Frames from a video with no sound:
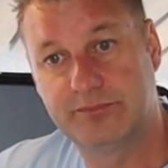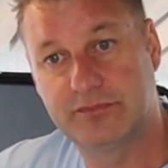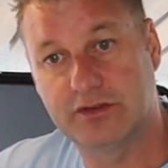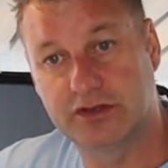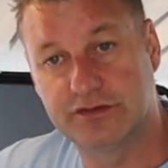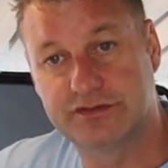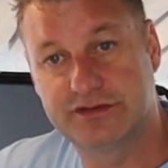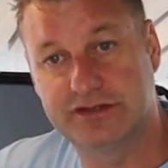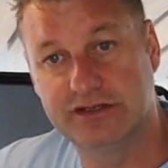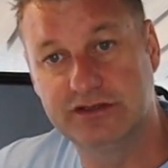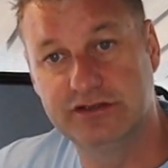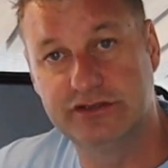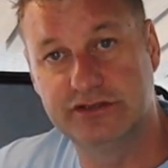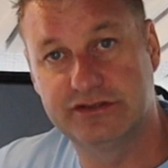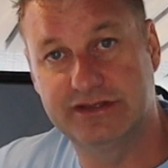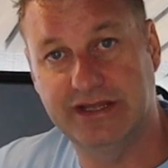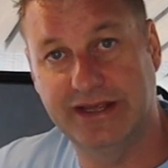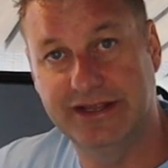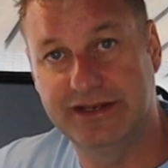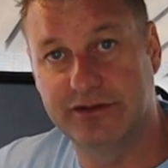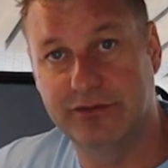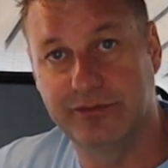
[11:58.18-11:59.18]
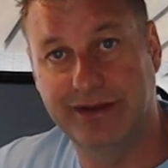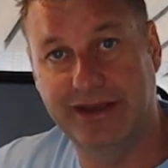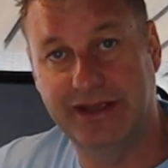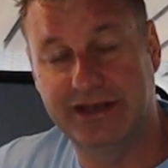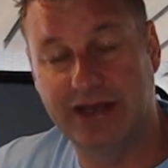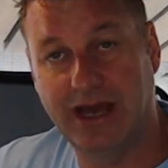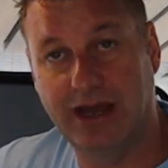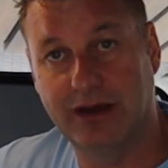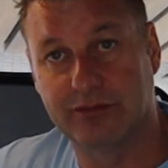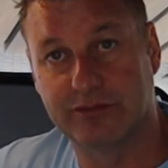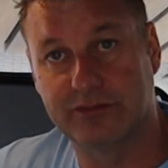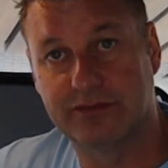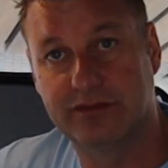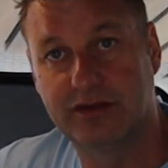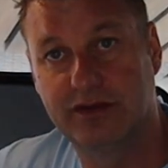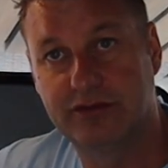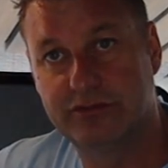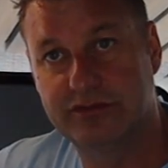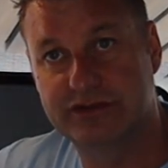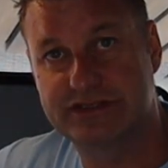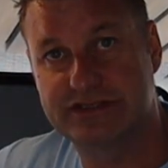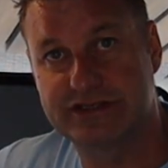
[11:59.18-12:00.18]
until you take the weight out,
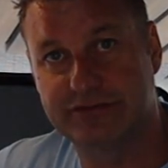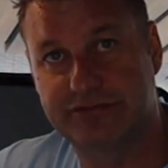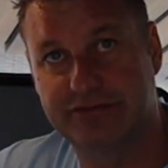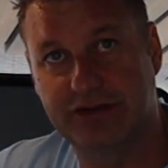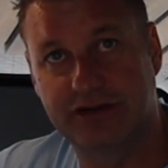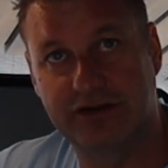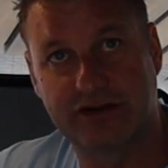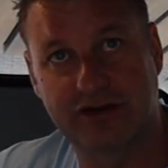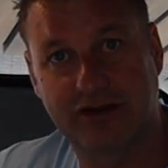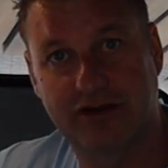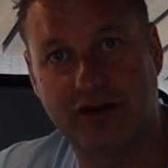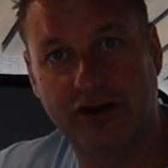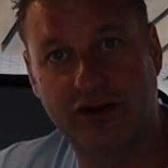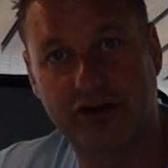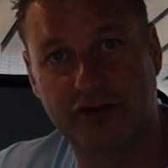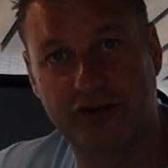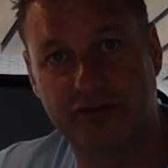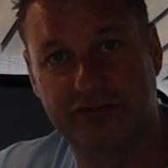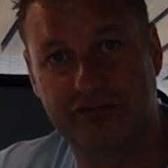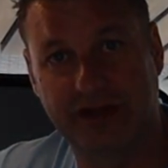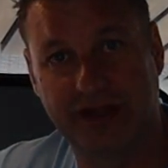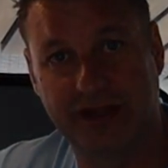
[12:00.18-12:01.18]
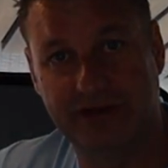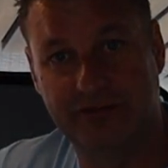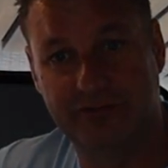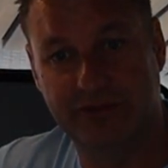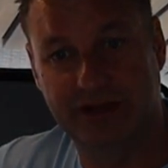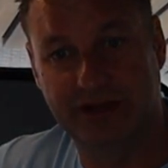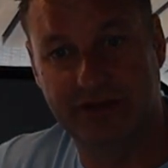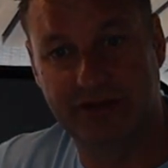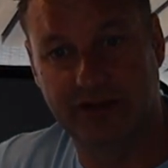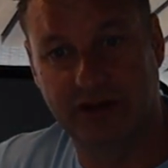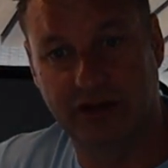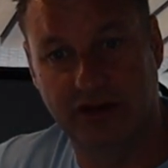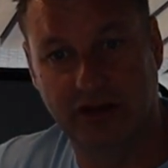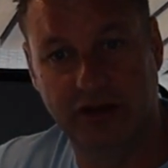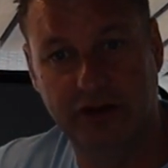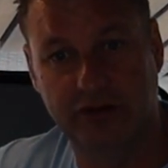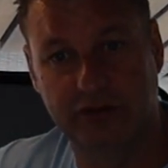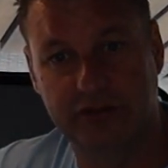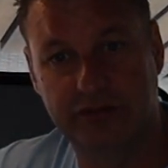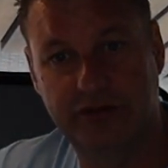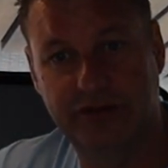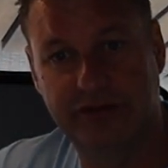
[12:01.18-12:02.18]
which if you're a cargo van with a
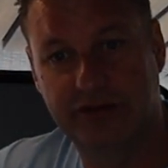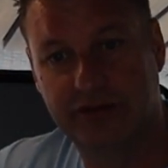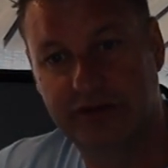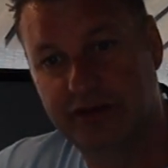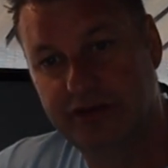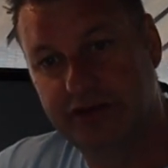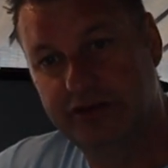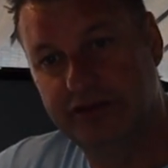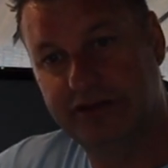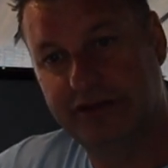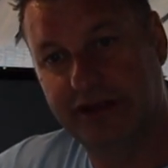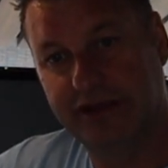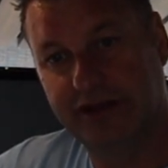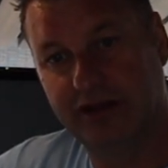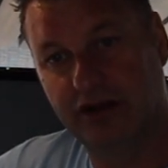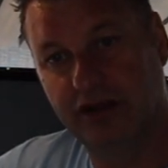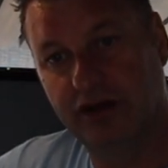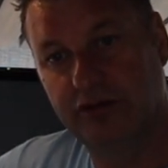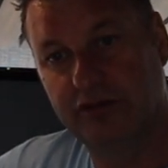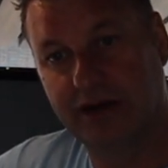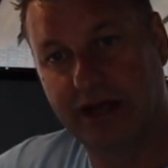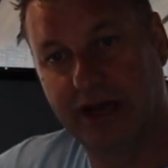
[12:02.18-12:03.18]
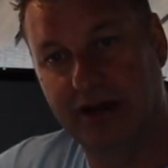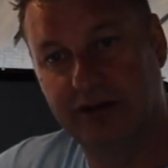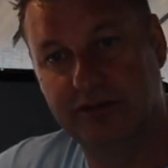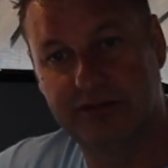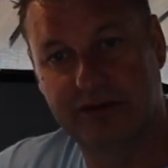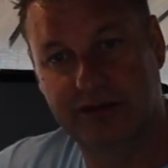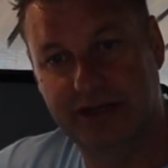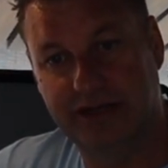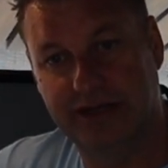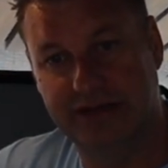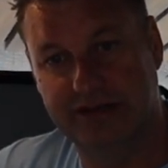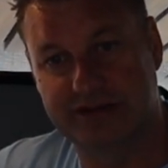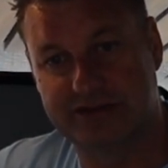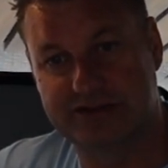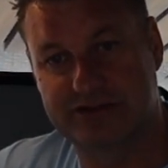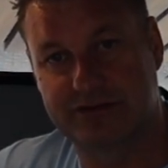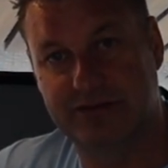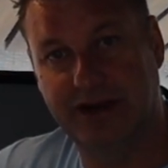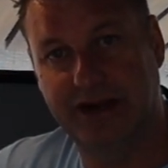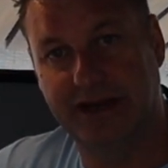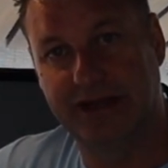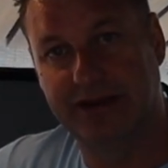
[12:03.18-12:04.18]
load, you take load out and it's
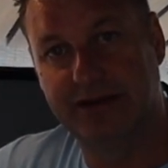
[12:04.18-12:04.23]
great.